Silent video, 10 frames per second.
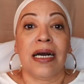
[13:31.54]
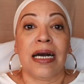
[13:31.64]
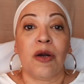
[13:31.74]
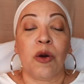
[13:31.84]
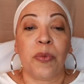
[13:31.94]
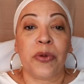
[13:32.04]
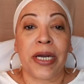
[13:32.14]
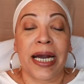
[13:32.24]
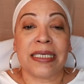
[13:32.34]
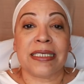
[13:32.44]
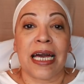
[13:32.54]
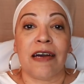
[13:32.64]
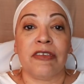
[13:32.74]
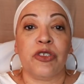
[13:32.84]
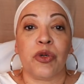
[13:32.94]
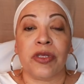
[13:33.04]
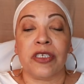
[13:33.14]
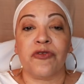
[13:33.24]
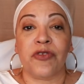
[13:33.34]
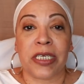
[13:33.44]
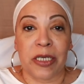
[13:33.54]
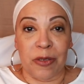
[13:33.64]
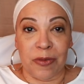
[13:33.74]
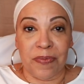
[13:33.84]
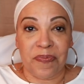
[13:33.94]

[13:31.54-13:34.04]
I hope you guys have enjoyed this video